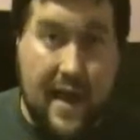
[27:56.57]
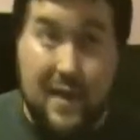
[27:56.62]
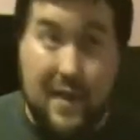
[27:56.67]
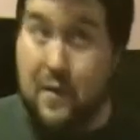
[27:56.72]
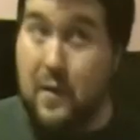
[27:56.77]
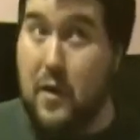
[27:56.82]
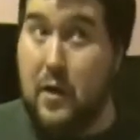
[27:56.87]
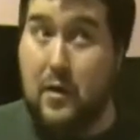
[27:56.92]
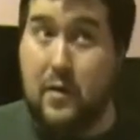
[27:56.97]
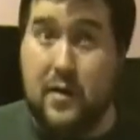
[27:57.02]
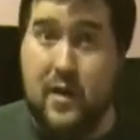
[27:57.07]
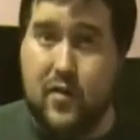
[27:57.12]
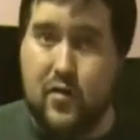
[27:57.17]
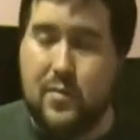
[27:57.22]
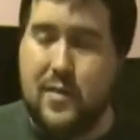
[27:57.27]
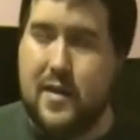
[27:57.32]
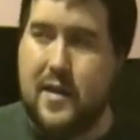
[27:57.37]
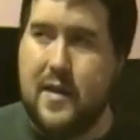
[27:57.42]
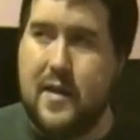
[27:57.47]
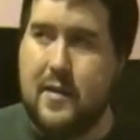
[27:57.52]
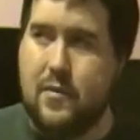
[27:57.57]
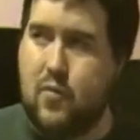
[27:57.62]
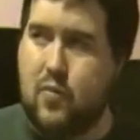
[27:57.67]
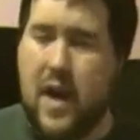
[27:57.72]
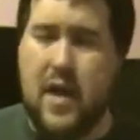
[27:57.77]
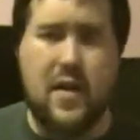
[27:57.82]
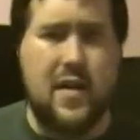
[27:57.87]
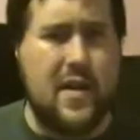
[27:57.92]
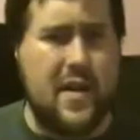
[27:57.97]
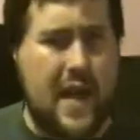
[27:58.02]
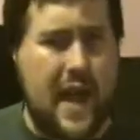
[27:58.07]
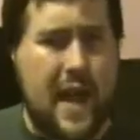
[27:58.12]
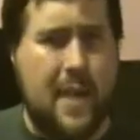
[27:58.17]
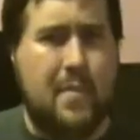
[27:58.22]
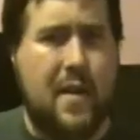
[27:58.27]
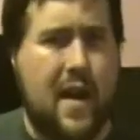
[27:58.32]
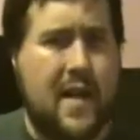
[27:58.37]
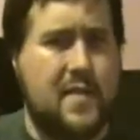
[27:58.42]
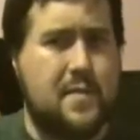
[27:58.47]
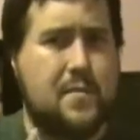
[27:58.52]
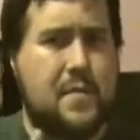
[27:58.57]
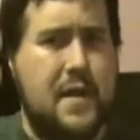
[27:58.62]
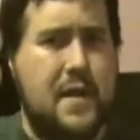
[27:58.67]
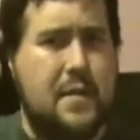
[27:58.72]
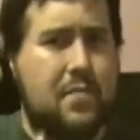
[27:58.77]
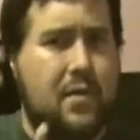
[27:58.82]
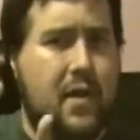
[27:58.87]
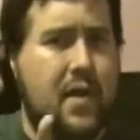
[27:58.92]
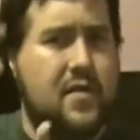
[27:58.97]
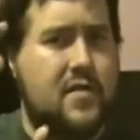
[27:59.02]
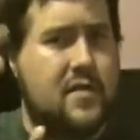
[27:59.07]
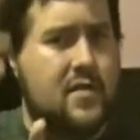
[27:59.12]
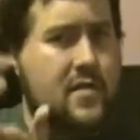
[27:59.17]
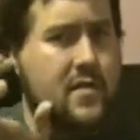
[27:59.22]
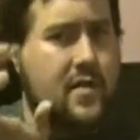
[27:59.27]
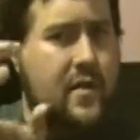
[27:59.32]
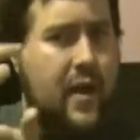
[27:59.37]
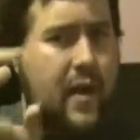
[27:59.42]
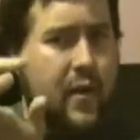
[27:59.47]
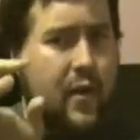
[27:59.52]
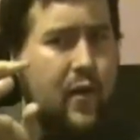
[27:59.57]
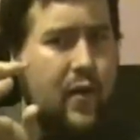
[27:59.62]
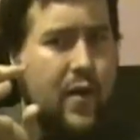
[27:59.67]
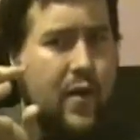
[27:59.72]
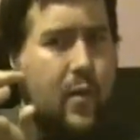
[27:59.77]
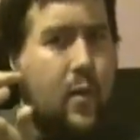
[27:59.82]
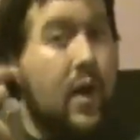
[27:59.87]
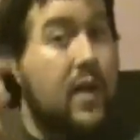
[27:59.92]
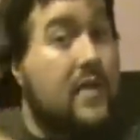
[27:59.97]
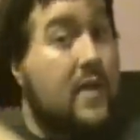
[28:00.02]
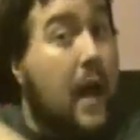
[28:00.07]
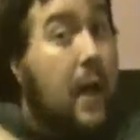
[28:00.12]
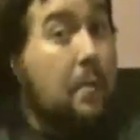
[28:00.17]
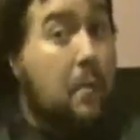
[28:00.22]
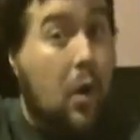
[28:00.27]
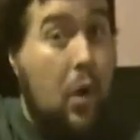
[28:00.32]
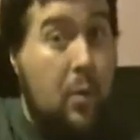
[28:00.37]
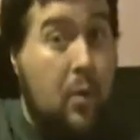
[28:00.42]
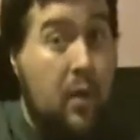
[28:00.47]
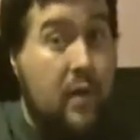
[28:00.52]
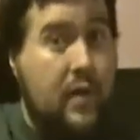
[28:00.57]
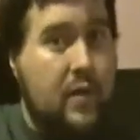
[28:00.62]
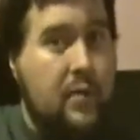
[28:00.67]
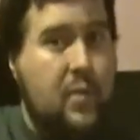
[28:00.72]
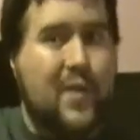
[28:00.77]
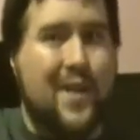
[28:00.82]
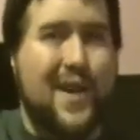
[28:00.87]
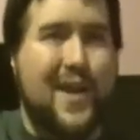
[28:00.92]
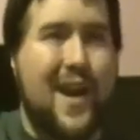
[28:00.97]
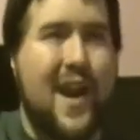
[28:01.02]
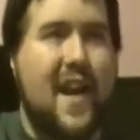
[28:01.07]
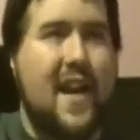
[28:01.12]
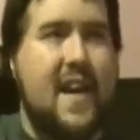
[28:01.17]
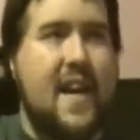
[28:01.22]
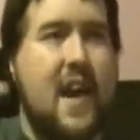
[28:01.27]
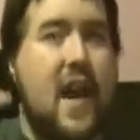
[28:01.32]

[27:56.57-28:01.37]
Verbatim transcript: at the very least for me, right in an A-, B+ territory for me. While it's not a perfect movie,